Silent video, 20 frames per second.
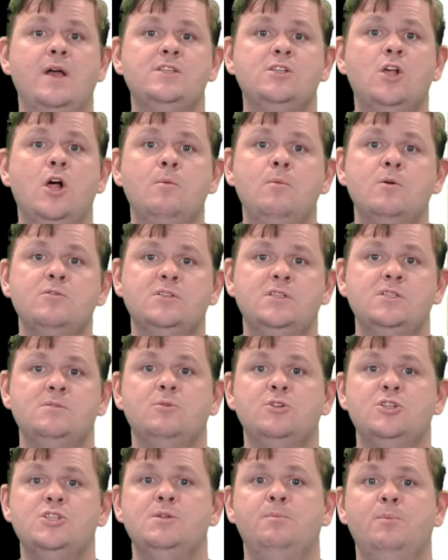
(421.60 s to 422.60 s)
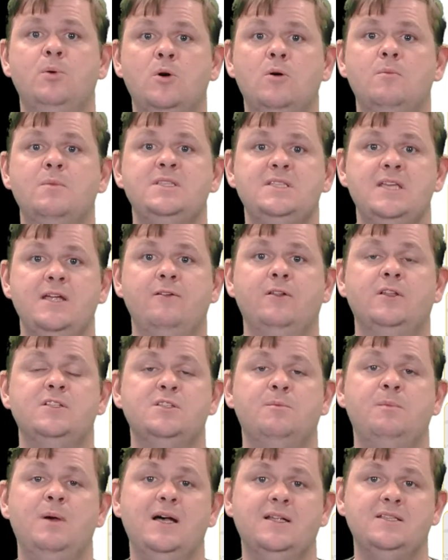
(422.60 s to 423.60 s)
almost as much support material as
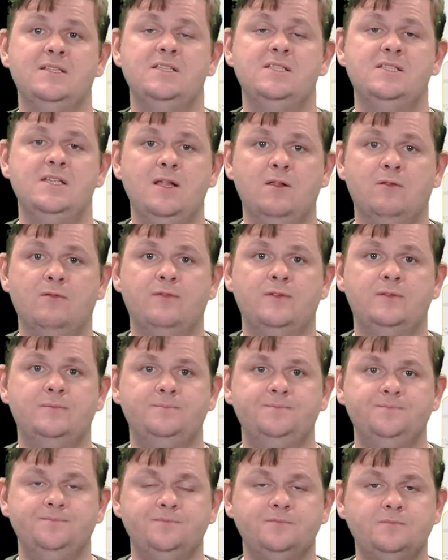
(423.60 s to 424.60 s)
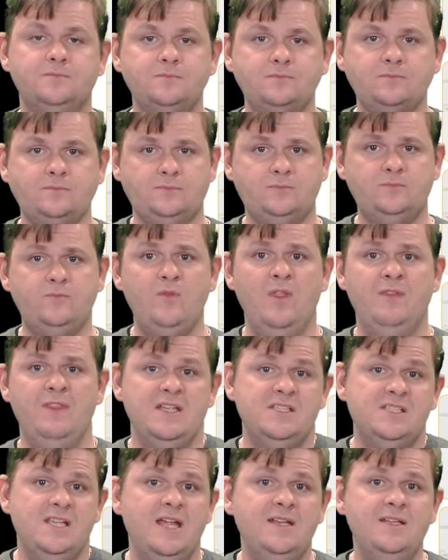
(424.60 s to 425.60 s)
the part itself.
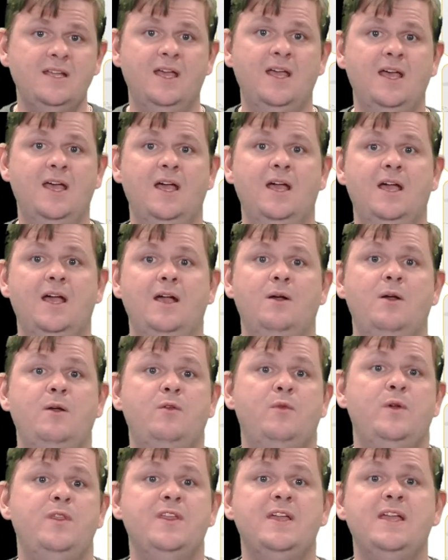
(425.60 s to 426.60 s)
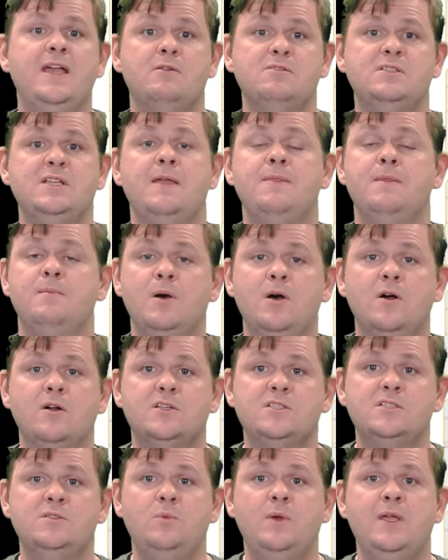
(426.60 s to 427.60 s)
That said, if we think outside the
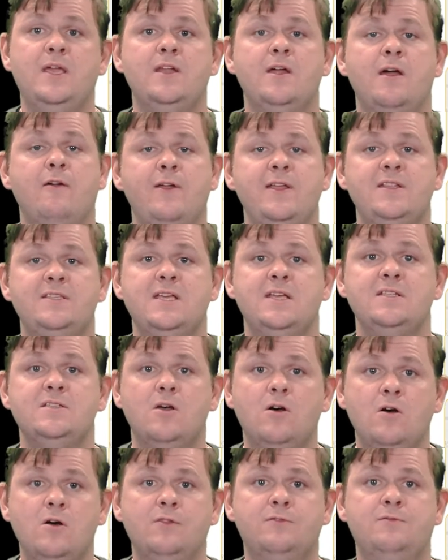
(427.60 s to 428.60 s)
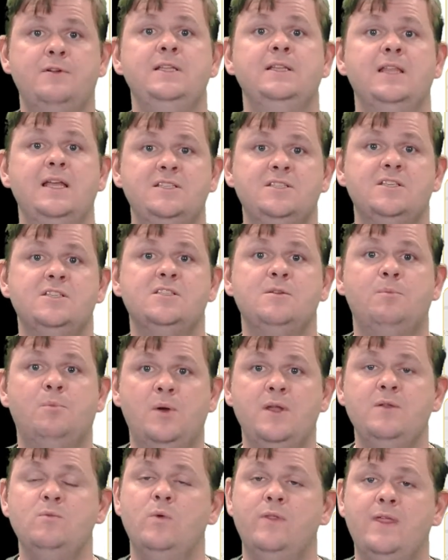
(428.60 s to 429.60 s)
box, we can orientate all 3 letters to
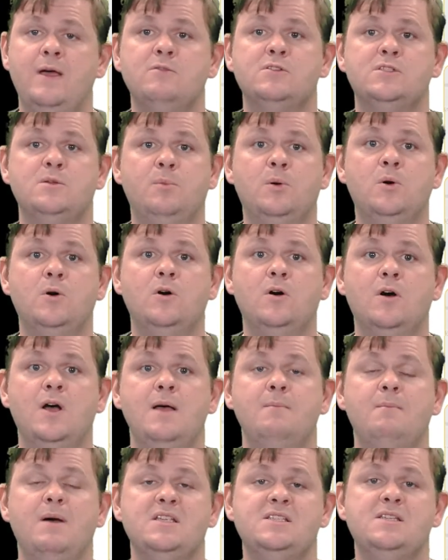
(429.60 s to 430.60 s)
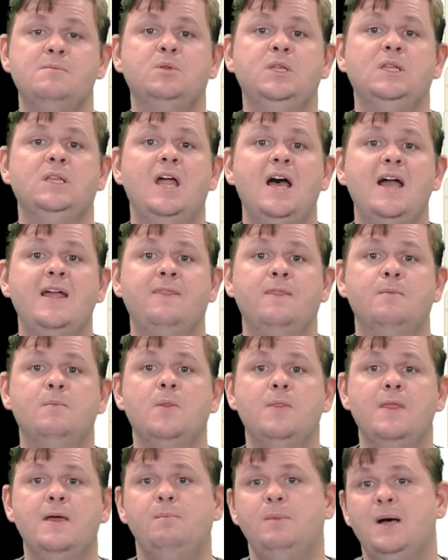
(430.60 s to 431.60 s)
print without support by simply lying them
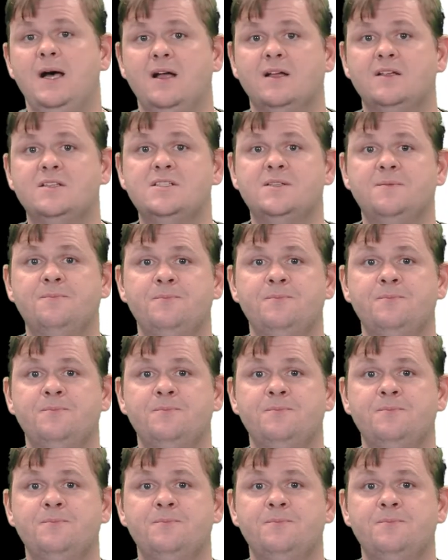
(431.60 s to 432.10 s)
on their backs.